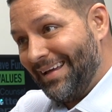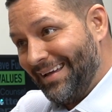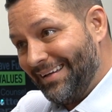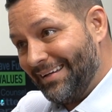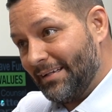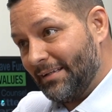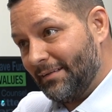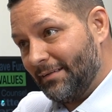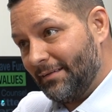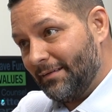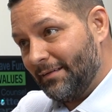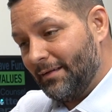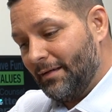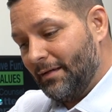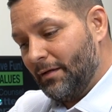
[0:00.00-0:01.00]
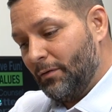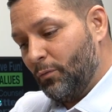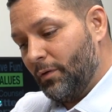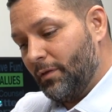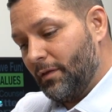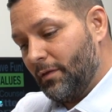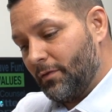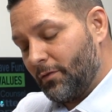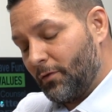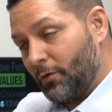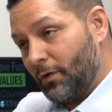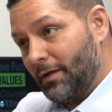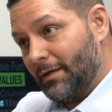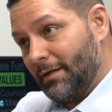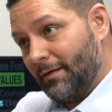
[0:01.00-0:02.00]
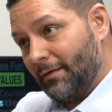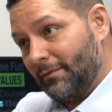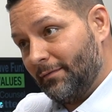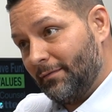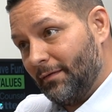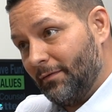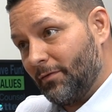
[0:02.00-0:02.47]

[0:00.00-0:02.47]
and within 30 days,